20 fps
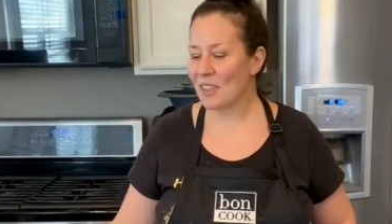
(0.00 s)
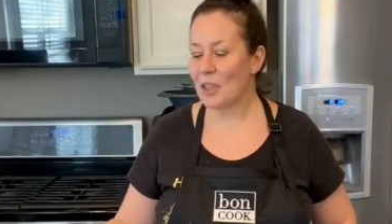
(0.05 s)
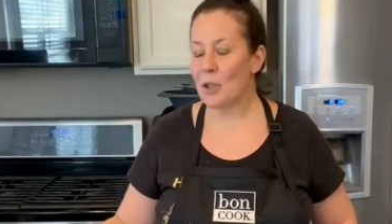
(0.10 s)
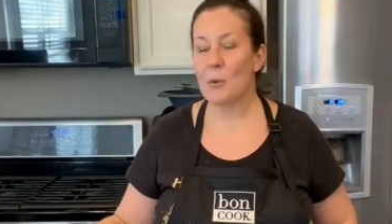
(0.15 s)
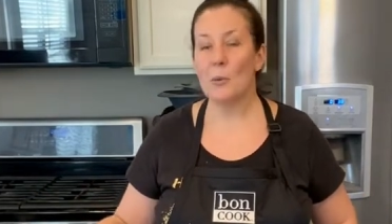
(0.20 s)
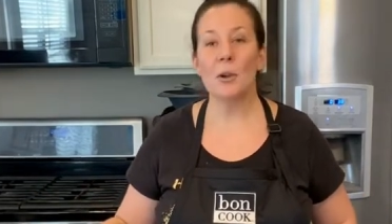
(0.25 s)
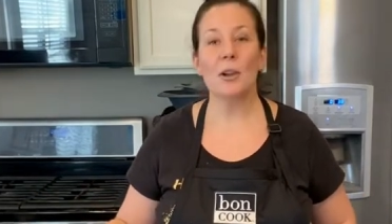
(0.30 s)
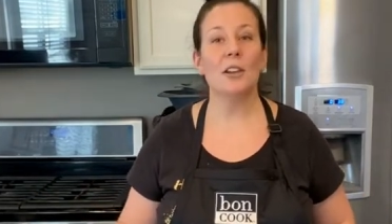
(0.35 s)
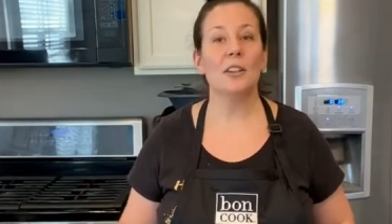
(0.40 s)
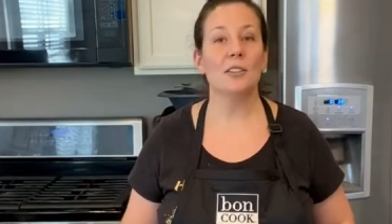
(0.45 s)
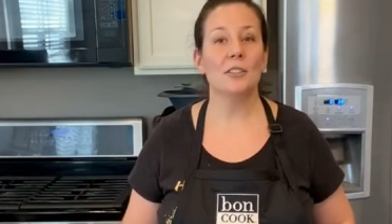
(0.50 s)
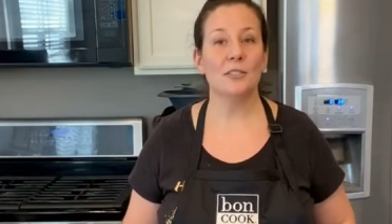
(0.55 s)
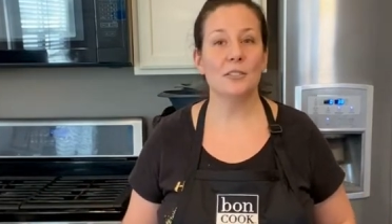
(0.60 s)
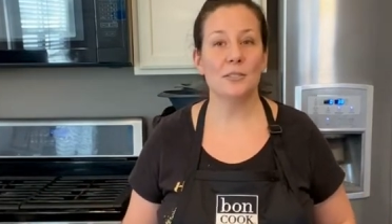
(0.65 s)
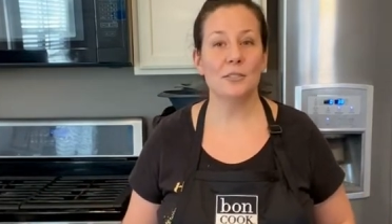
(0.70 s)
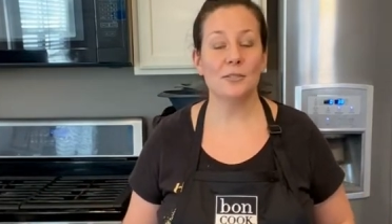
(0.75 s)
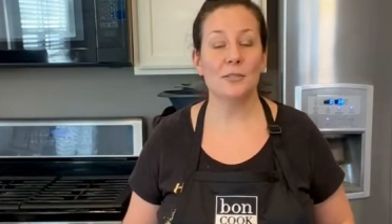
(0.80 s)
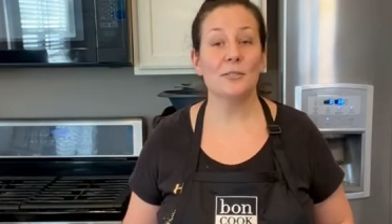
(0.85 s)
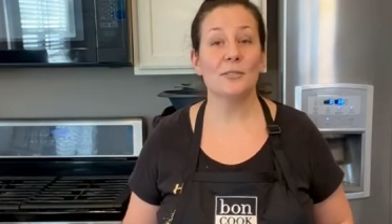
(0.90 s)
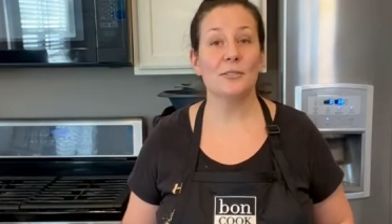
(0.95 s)
We're gonna
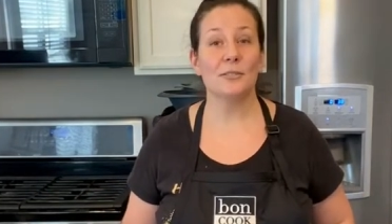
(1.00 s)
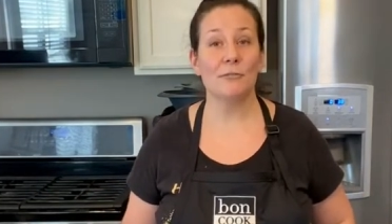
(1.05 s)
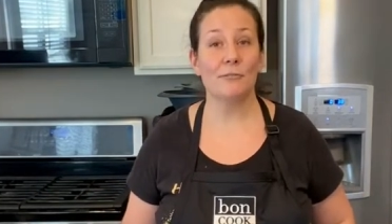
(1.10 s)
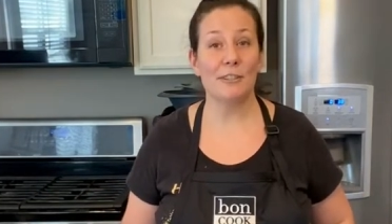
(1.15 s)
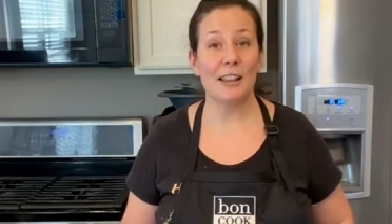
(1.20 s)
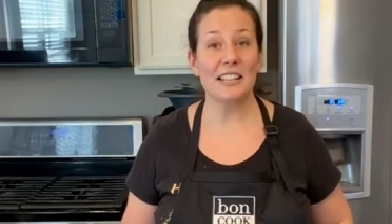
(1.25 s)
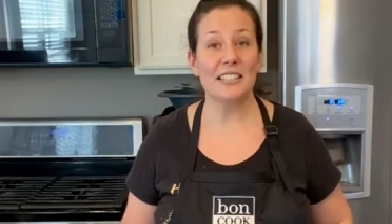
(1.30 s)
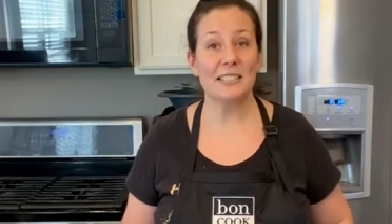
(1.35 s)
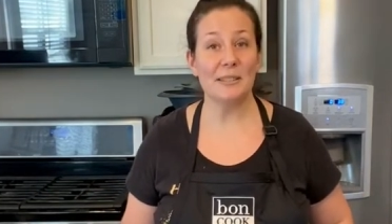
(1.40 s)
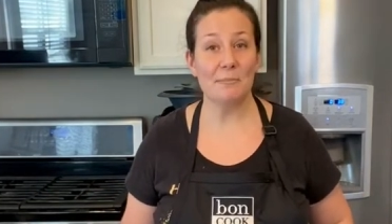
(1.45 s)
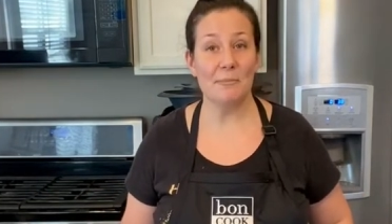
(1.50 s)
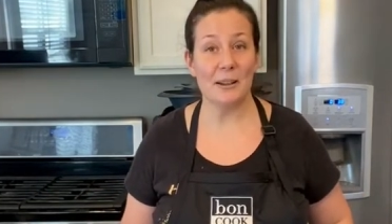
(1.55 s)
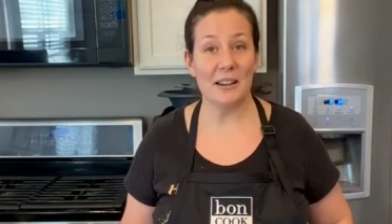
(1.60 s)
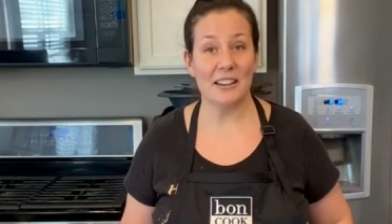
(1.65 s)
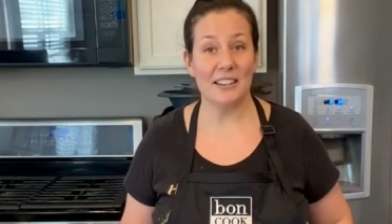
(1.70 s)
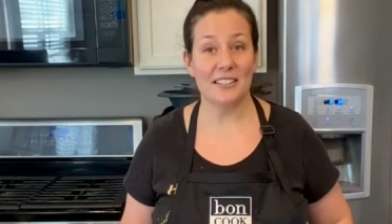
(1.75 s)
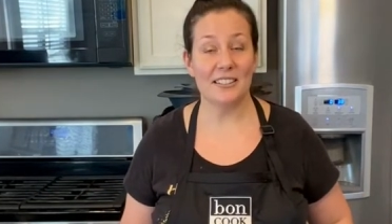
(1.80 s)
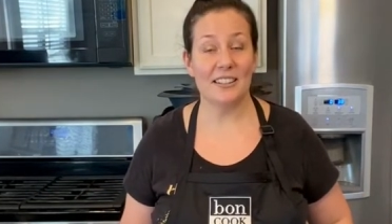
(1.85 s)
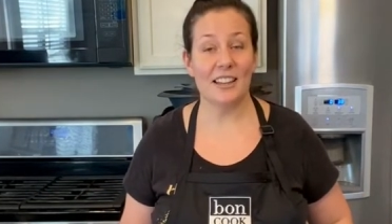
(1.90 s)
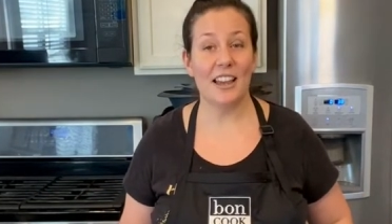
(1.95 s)
use the
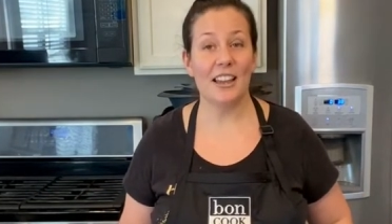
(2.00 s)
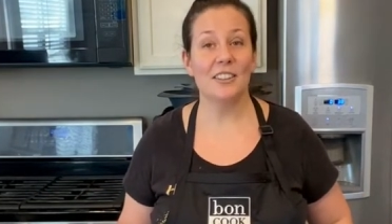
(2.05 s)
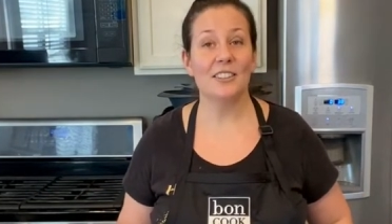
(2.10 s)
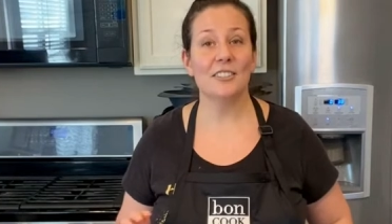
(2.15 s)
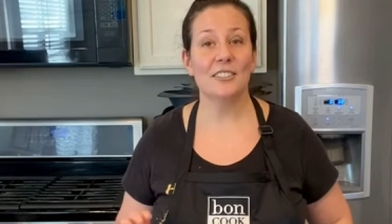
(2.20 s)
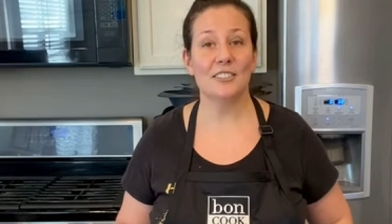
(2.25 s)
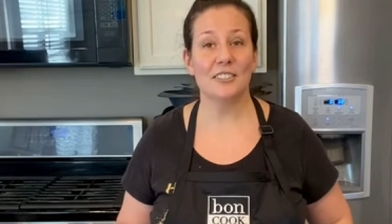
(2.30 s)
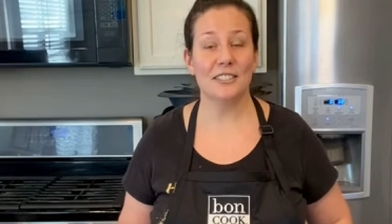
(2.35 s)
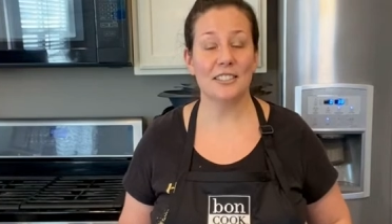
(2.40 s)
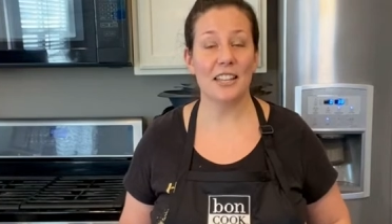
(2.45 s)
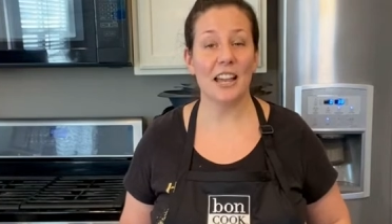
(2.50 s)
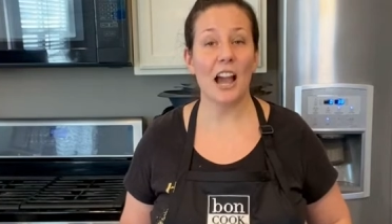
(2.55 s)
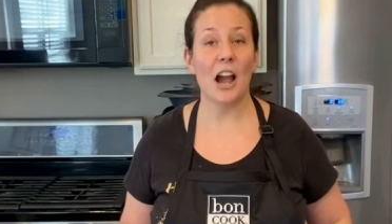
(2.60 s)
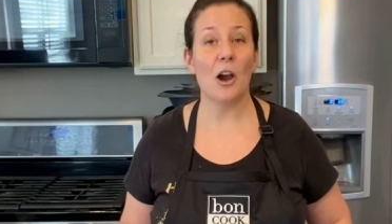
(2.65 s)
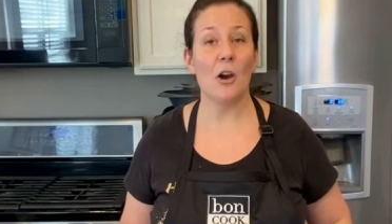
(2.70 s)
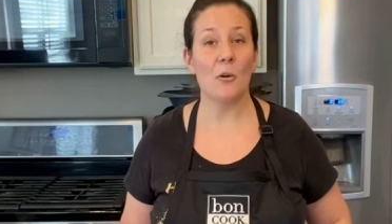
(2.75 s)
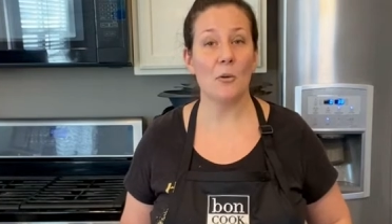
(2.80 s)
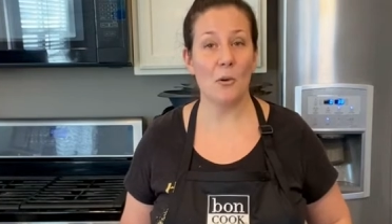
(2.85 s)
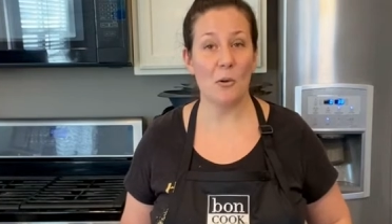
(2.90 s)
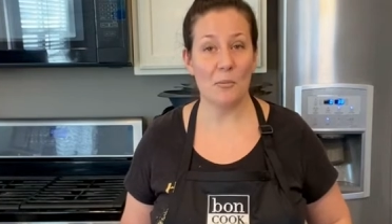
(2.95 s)
Flexipan, and you're gonna see
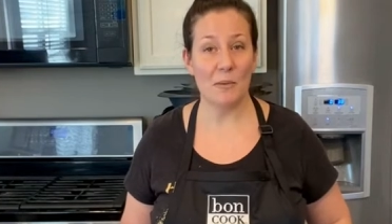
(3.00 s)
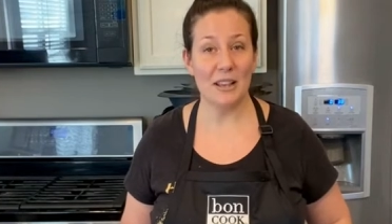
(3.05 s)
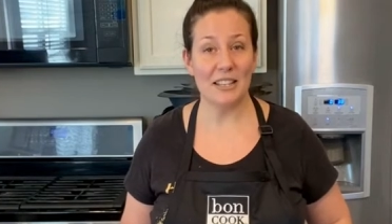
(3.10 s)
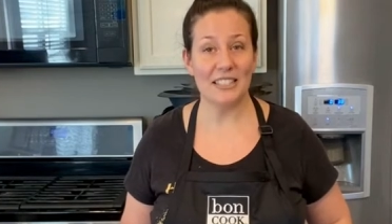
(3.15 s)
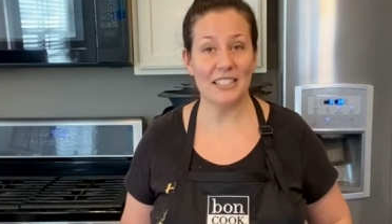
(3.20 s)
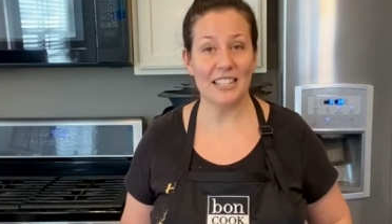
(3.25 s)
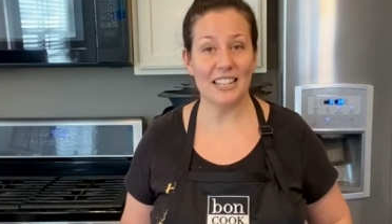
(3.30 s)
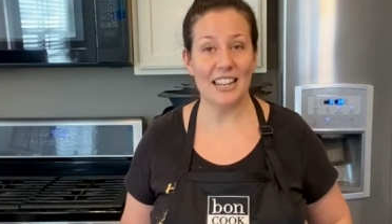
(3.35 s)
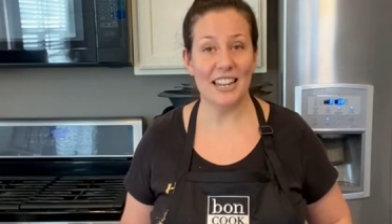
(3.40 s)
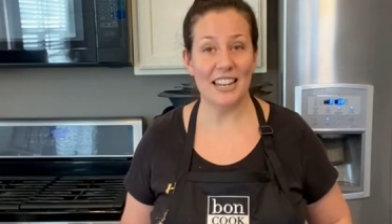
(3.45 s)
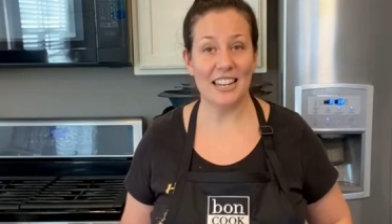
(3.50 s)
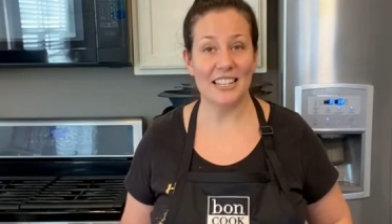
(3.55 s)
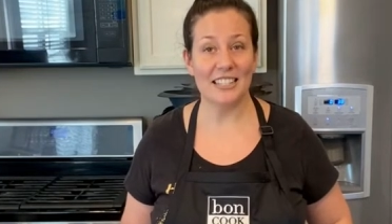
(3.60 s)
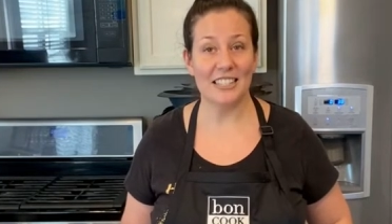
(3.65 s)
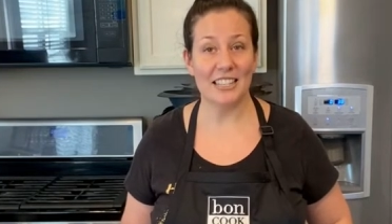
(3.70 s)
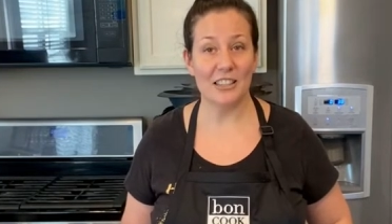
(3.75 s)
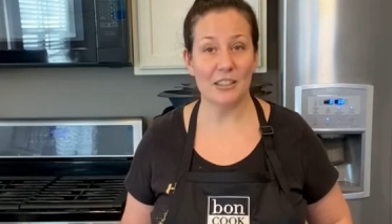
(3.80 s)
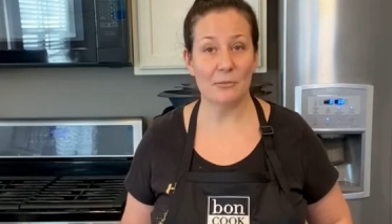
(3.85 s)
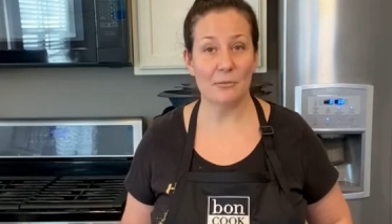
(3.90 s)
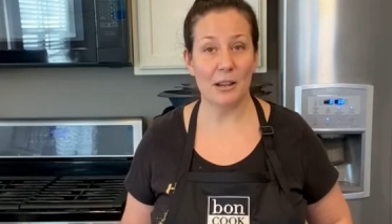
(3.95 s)
how amazing it is
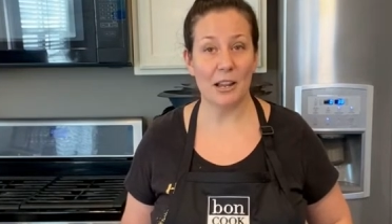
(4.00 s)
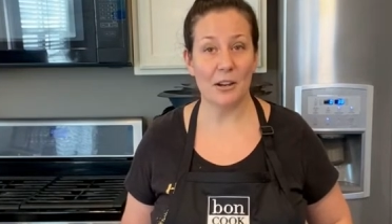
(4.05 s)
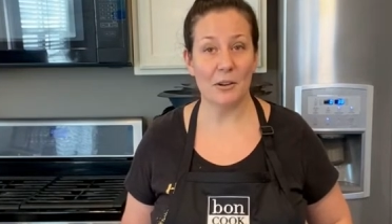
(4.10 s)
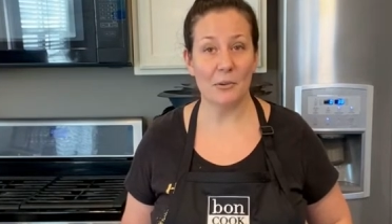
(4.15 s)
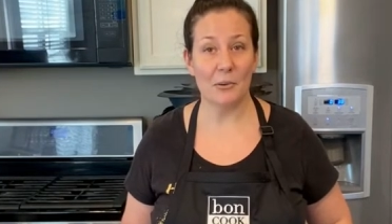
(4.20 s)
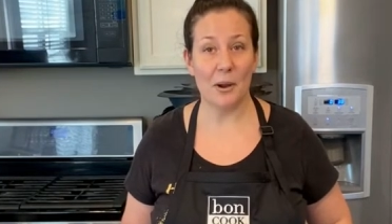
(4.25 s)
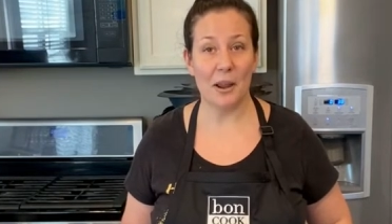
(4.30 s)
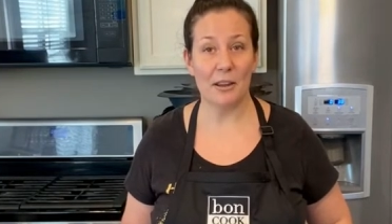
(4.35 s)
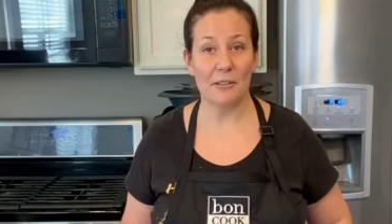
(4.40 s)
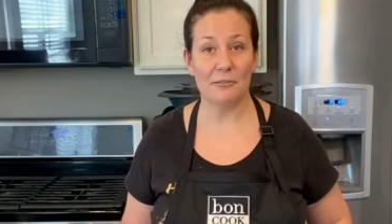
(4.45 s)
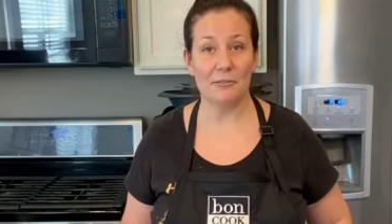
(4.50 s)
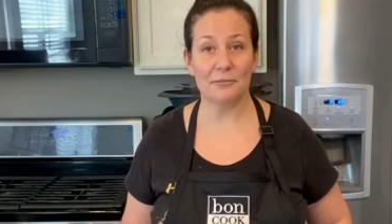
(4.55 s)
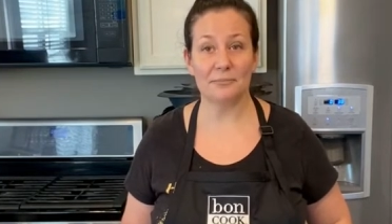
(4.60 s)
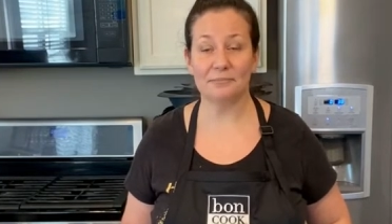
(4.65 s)
in the microwave.